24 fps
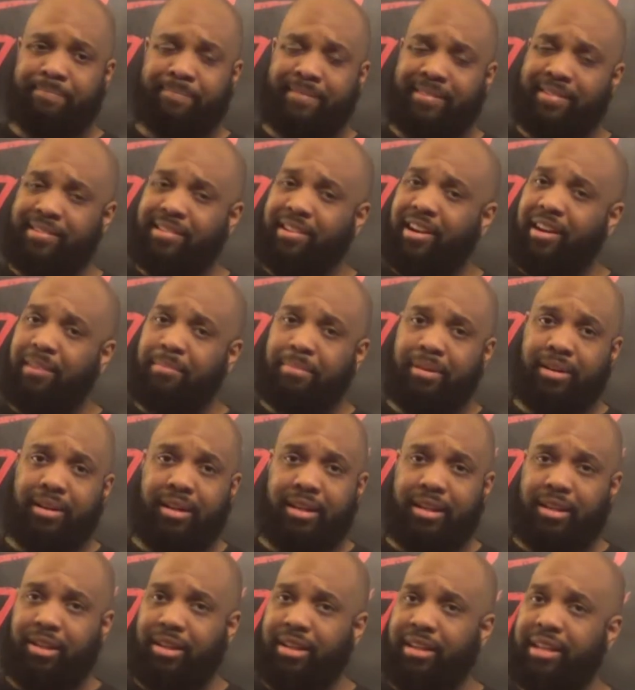Sorry,
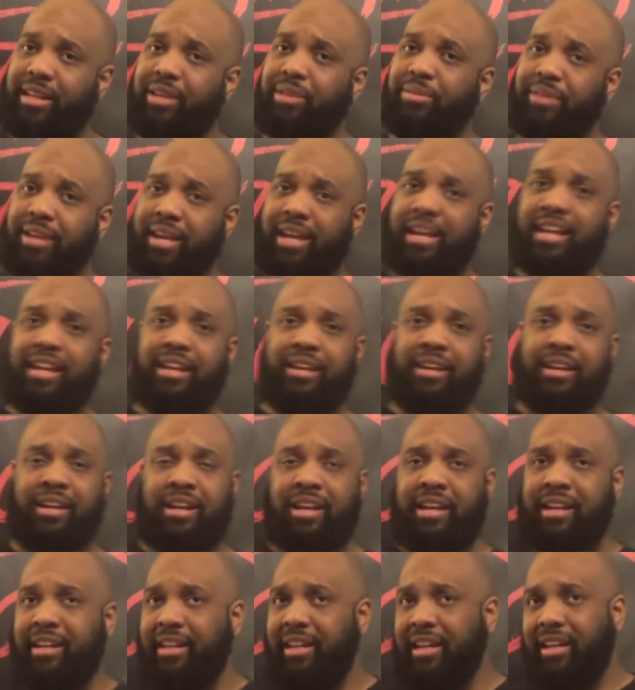buddy, you did okay.
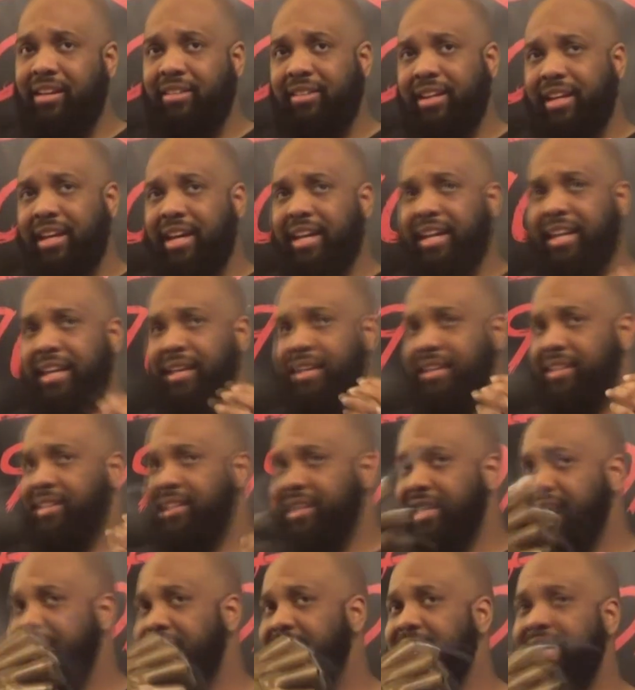Then I don't like how they
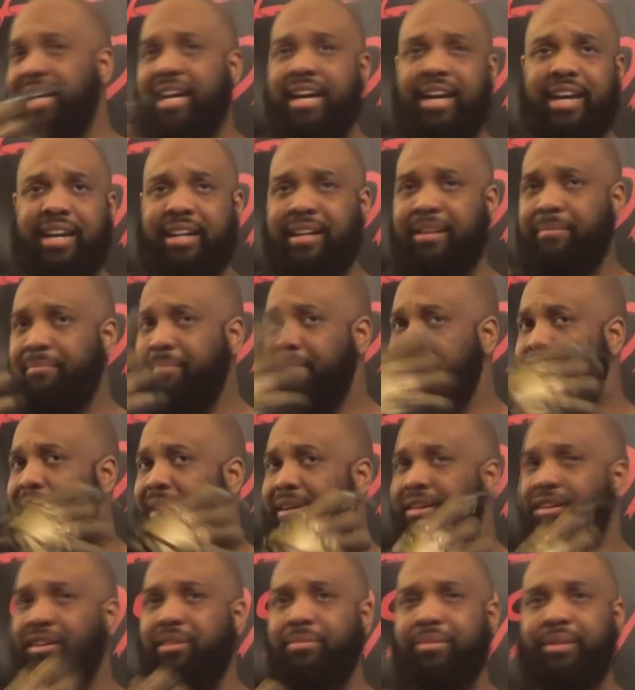CGI the
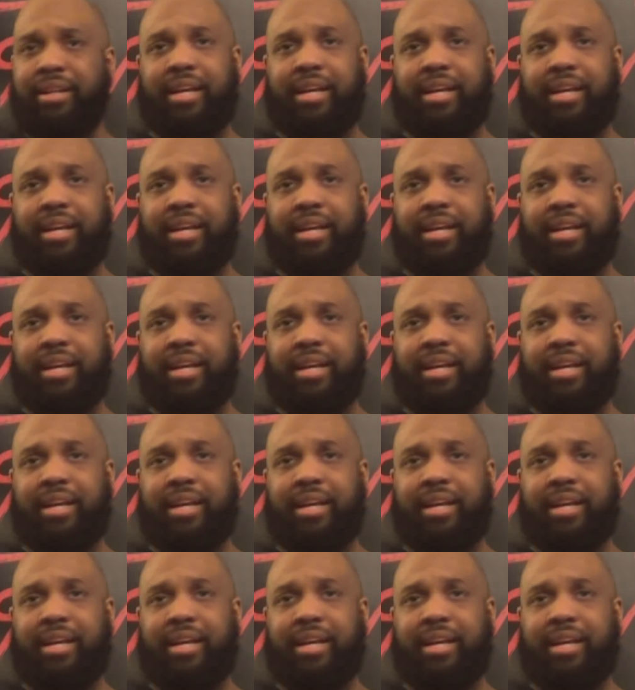makeup.